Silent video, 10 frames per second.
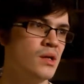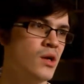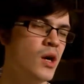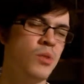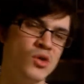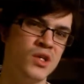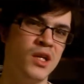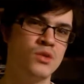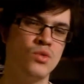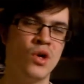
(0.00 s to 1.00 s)
Harry Potter,
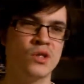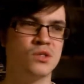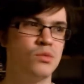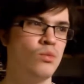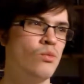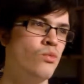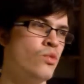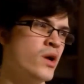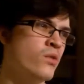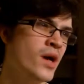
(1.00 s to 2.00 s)
it worked
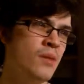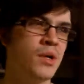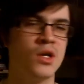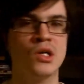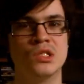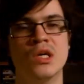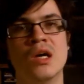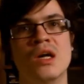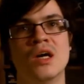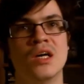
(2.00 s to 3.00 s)
very well because
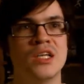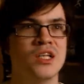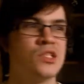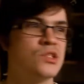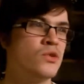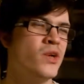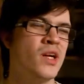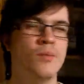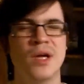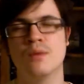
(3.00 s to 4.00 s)
it is
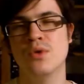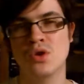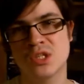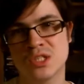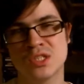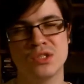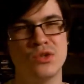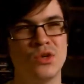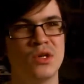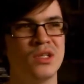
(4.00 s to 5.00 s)
really big books,
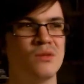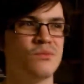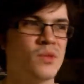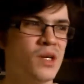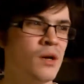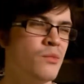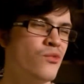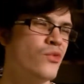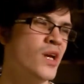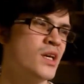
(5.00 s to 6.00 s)
so I
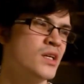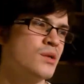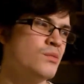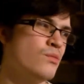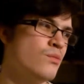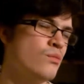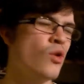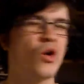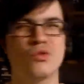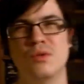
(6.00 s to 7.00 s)
think
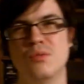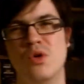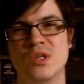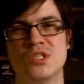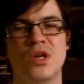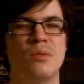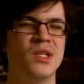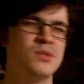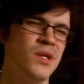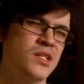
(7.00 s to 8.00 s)
more of the movies should have
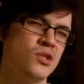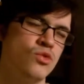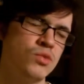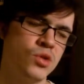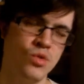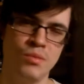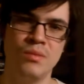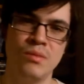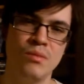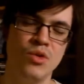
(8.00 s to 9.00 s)
been split into two
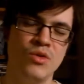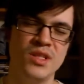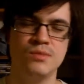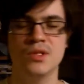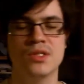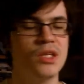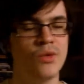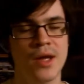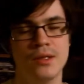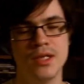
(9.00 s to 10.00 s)
movies, but
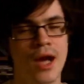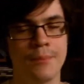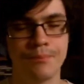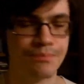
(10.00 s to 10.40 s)
anyway, yeah.